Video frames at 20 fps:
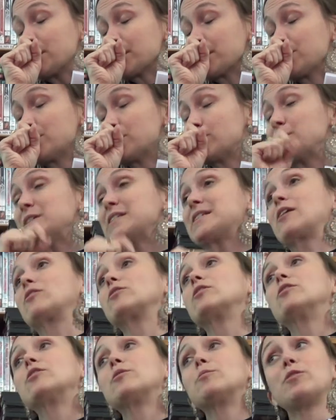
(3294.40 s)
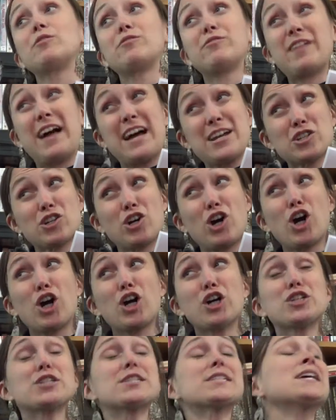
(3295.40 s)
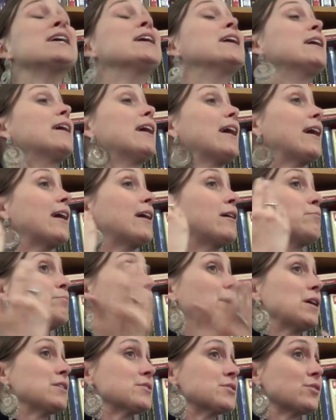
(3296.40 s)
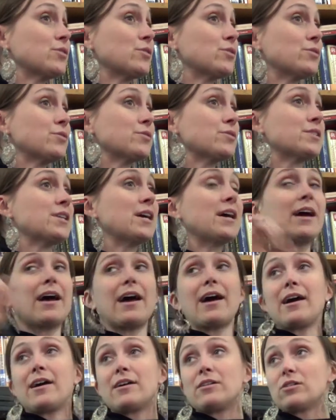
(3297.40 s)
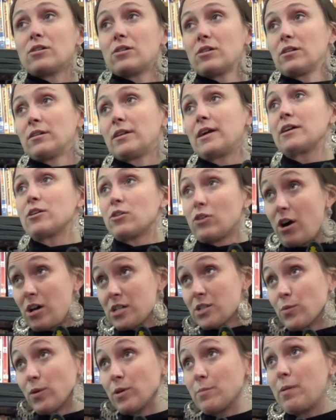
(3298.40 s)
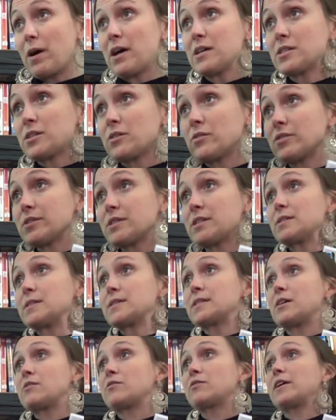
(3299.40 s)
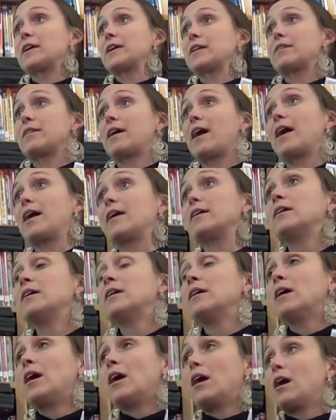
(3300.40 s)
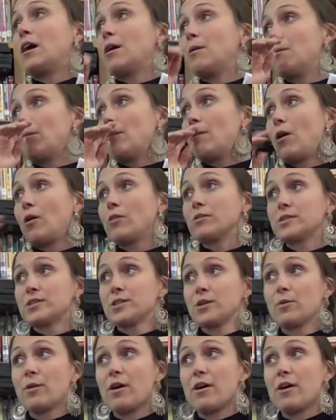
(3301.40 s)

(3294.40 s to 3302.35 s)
downloadable flashcards and puzzles and like crossword puzzles and stuff like that. Also